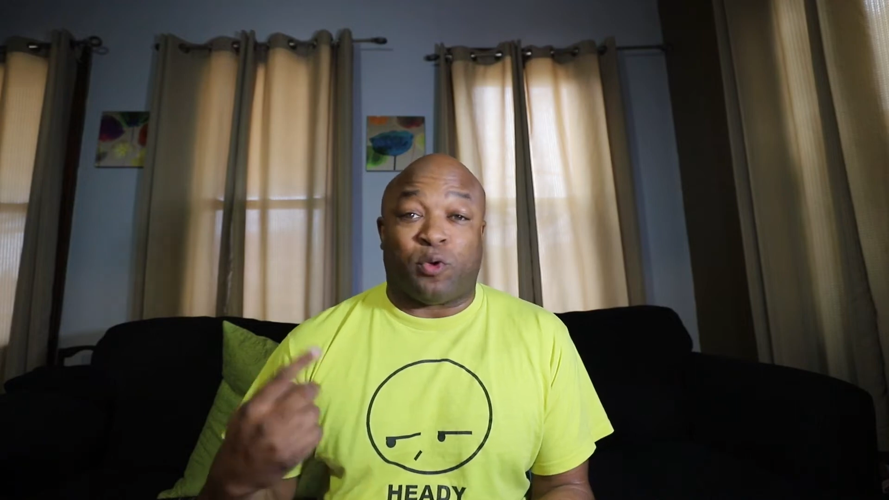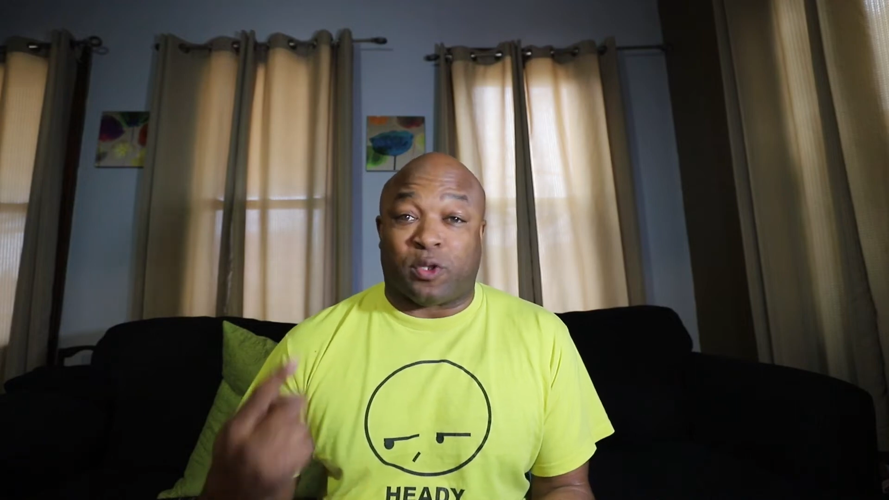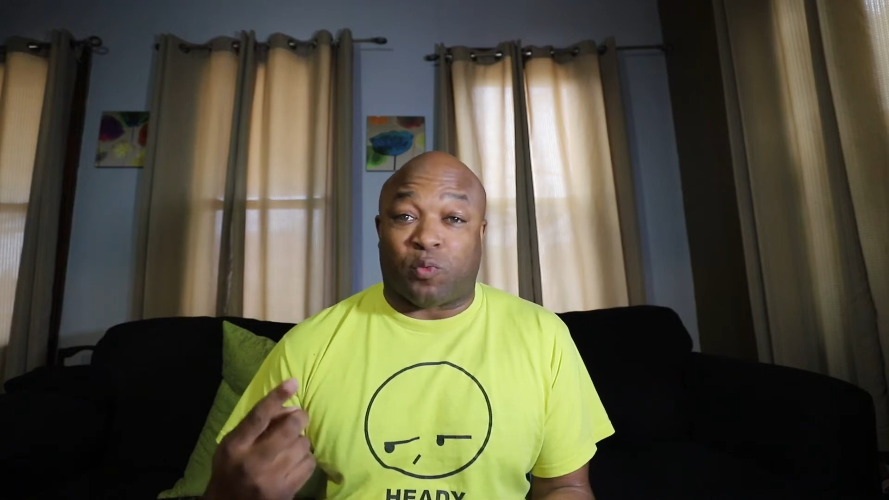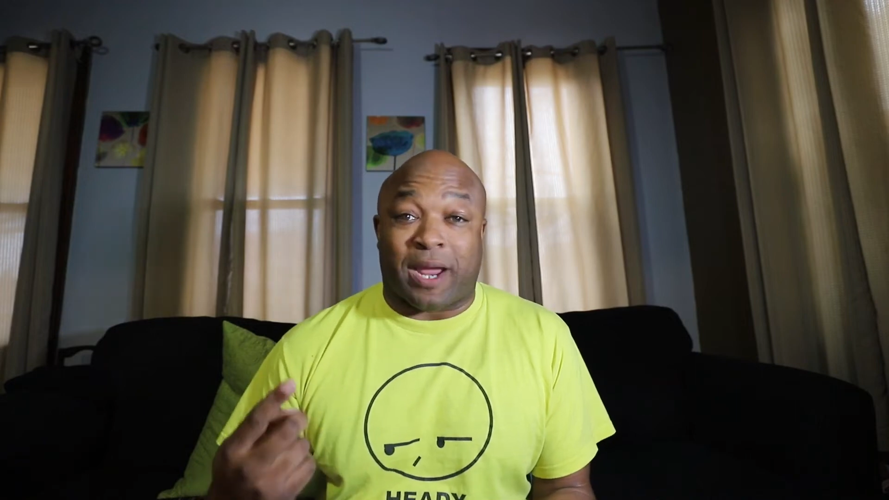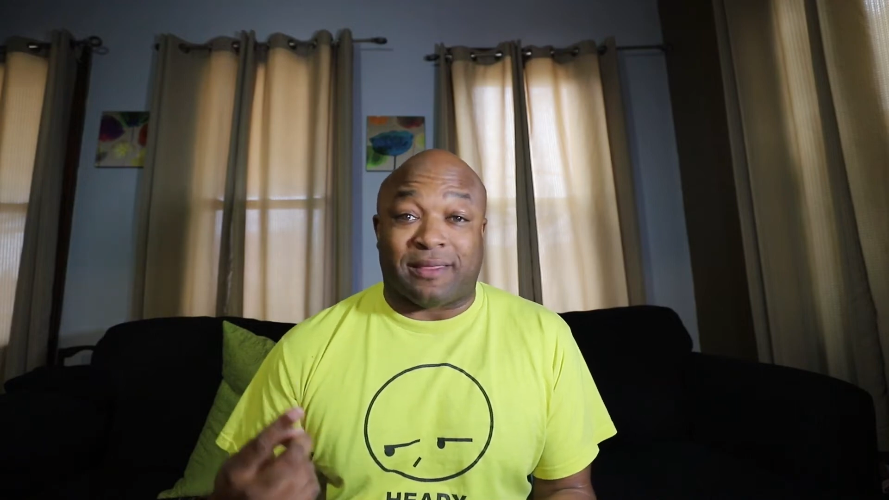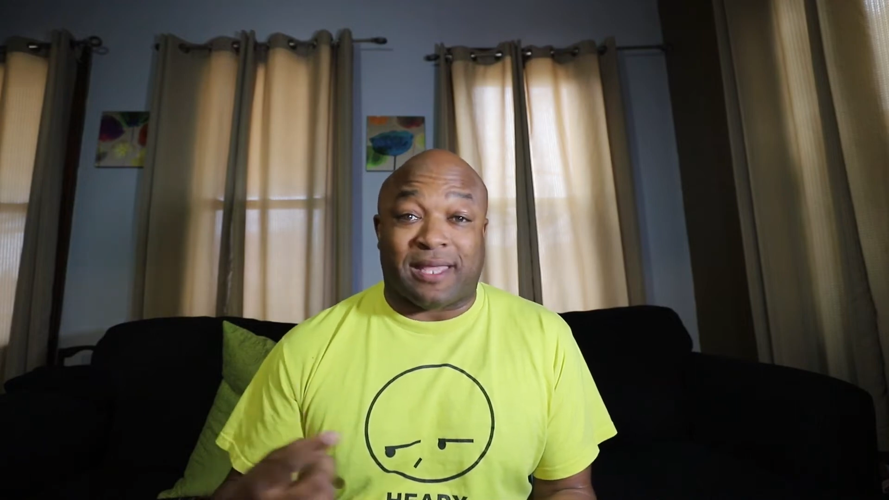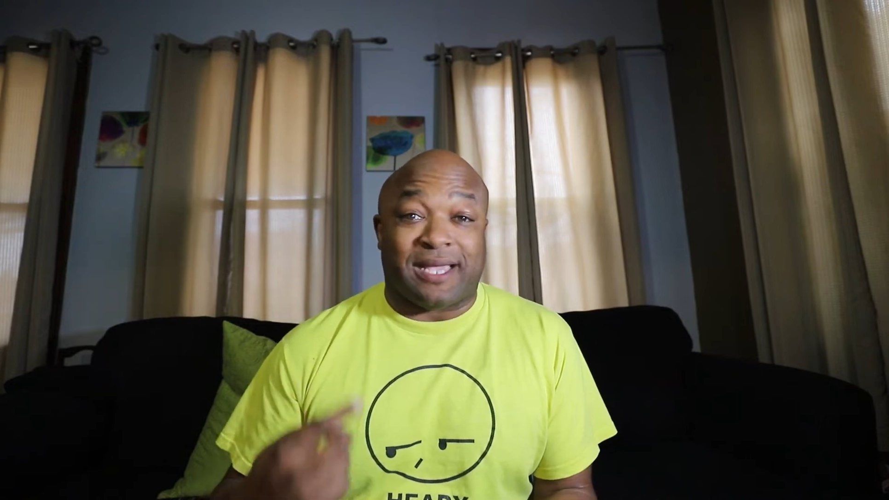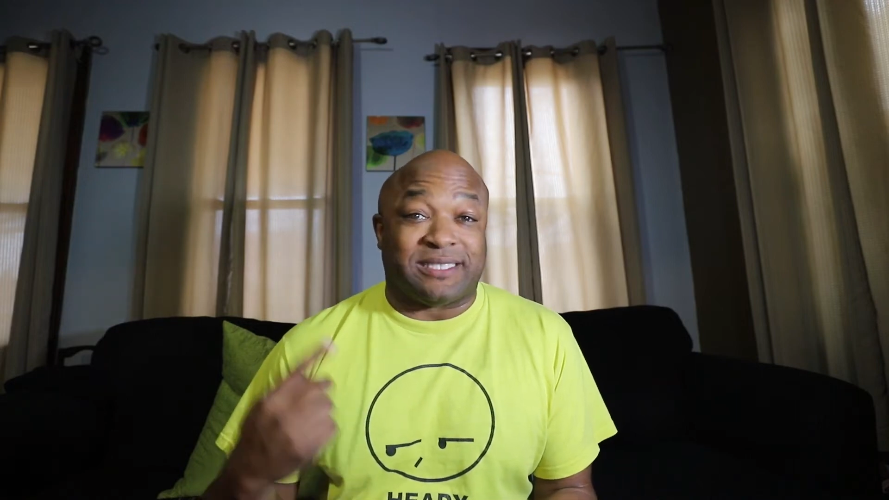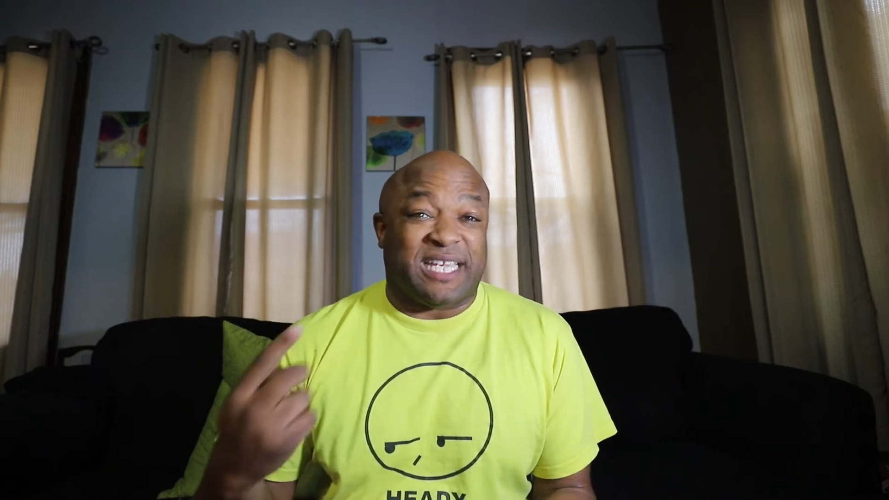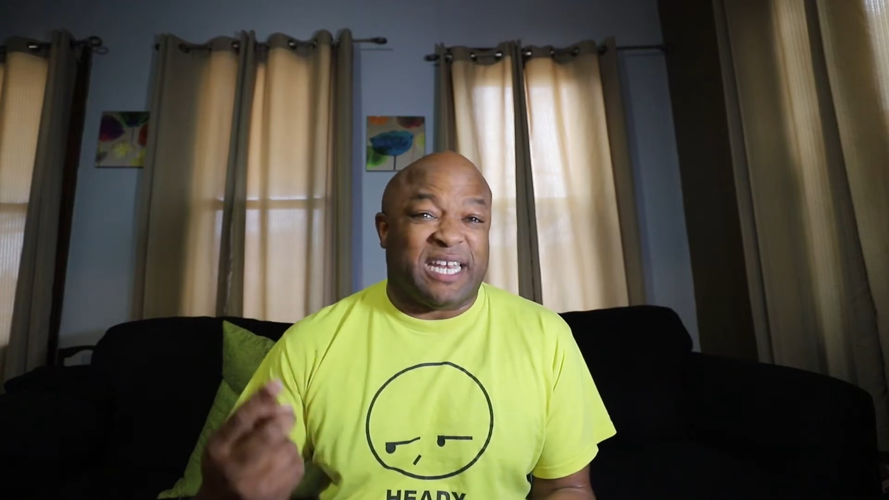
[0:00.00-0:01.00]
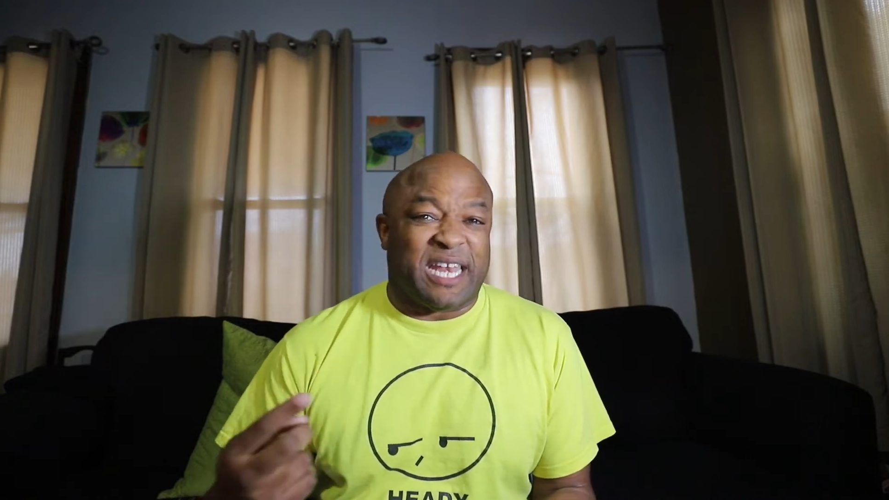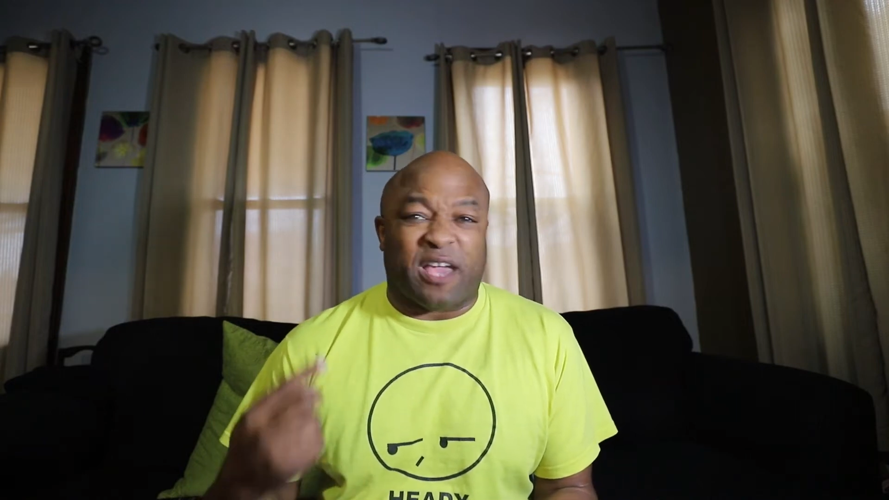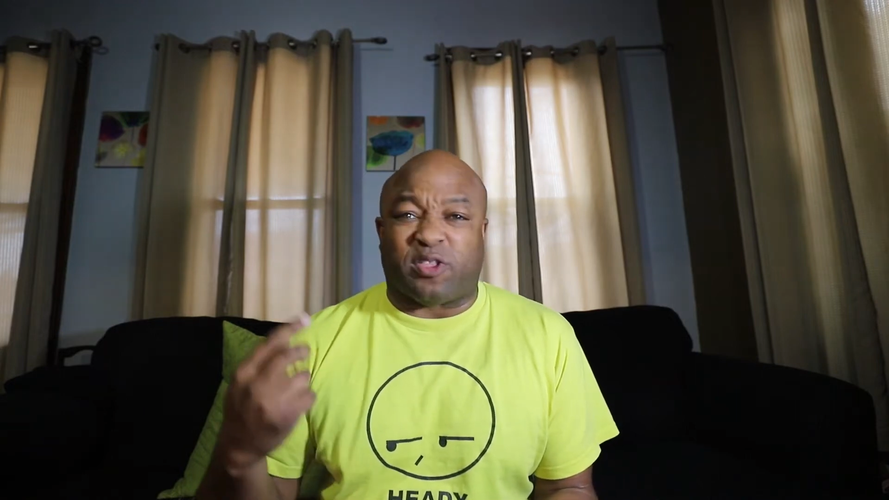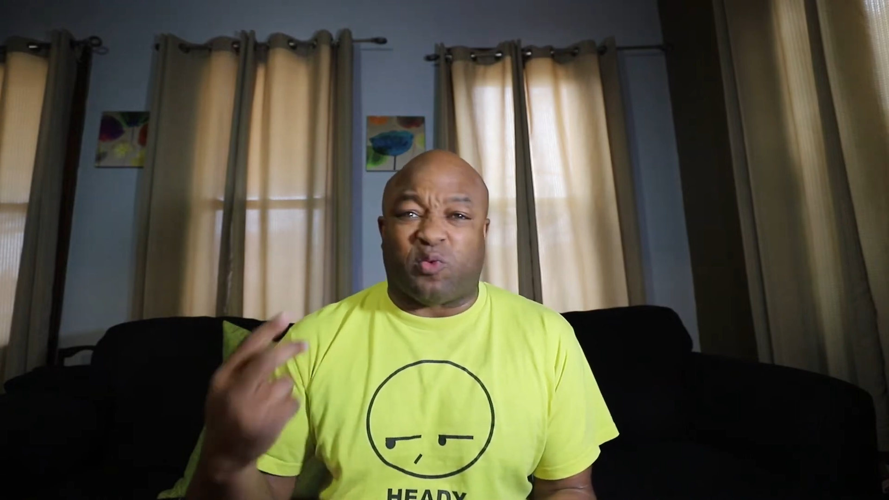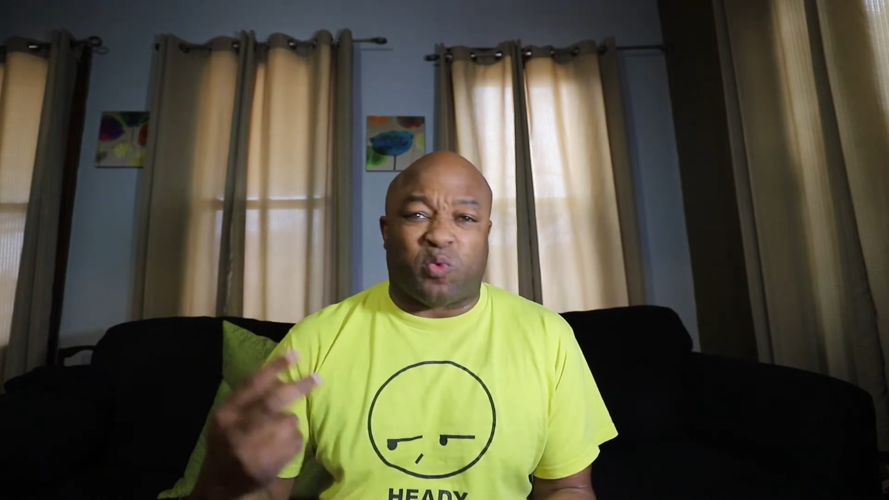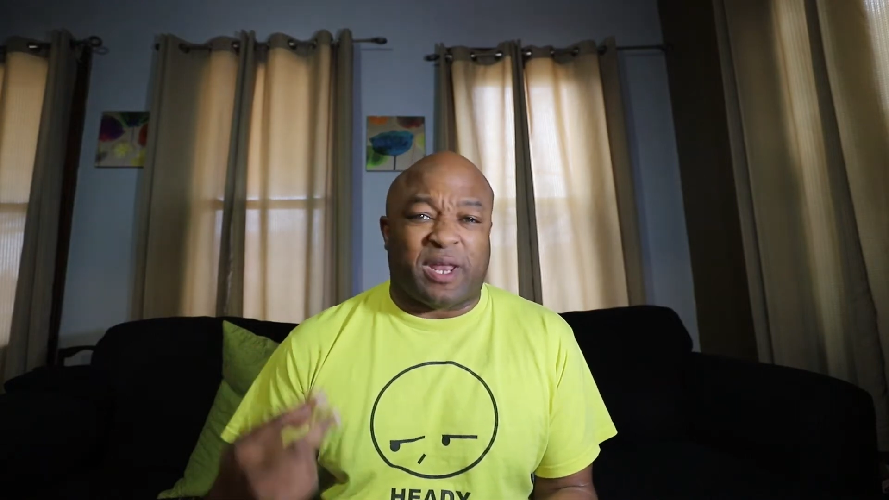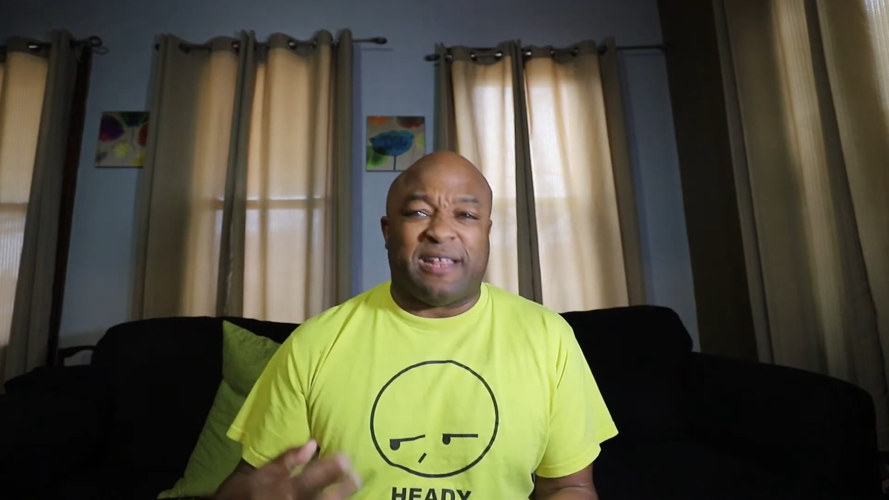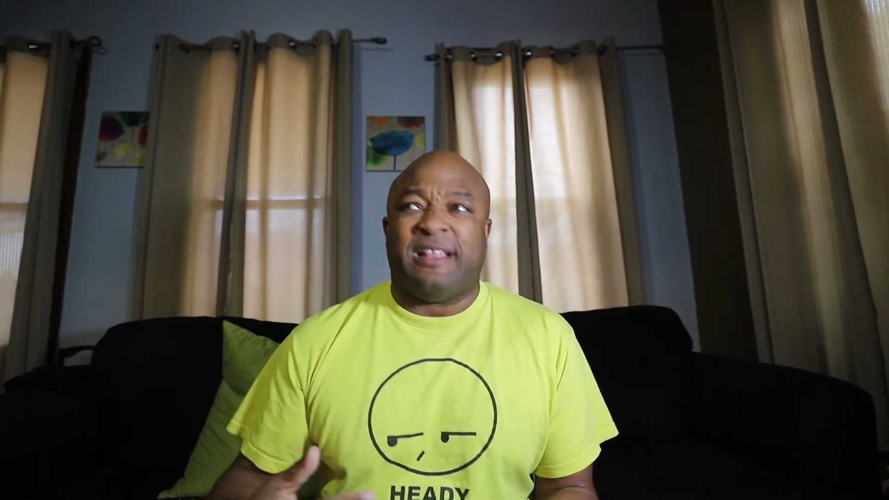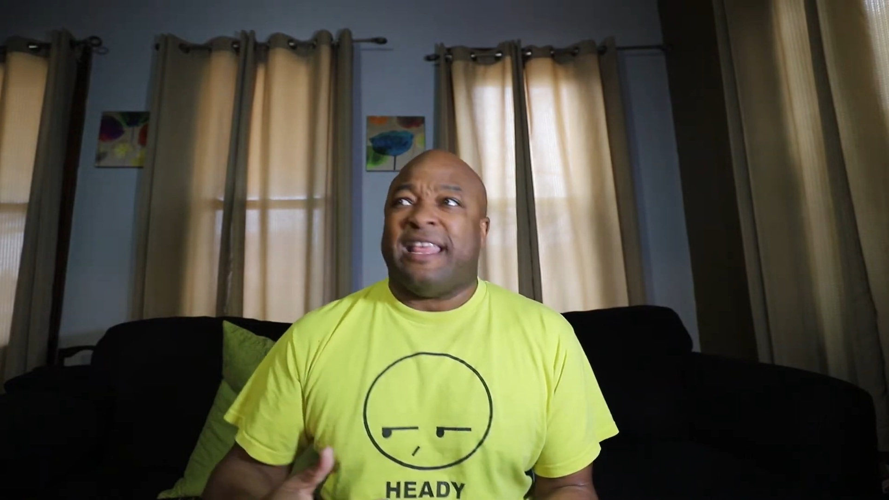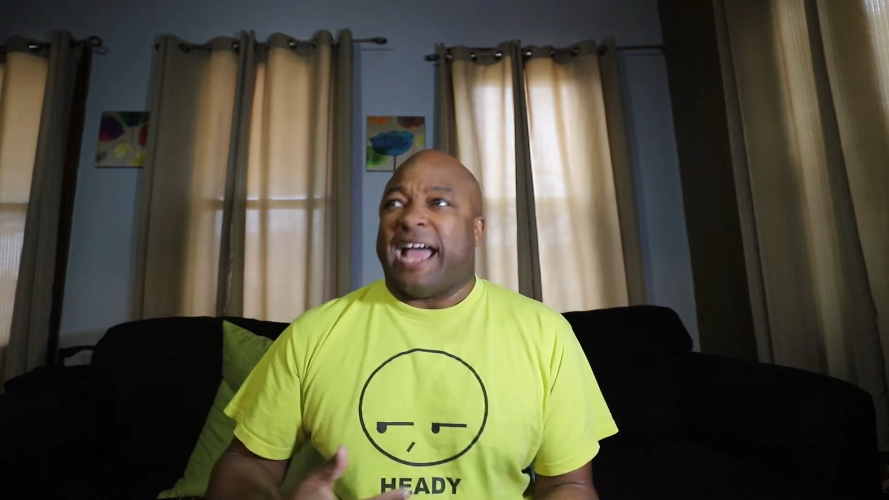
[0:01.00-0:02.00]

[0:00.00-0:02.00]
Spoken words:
doing the right things, eating healthy, running,